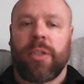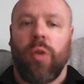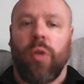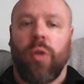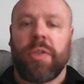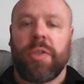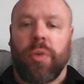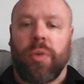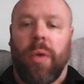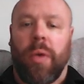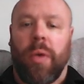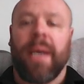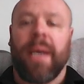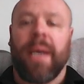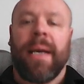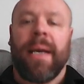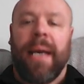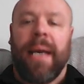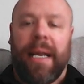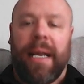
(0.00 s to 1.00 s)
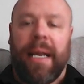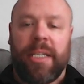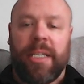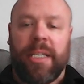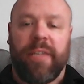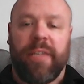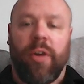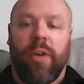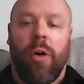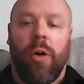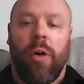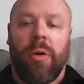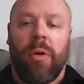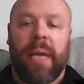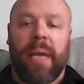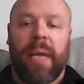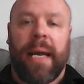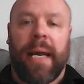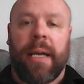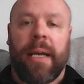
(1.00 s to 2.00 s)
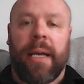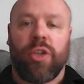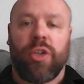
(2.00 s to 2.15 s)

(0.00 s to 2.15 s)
Also, is you've got uh,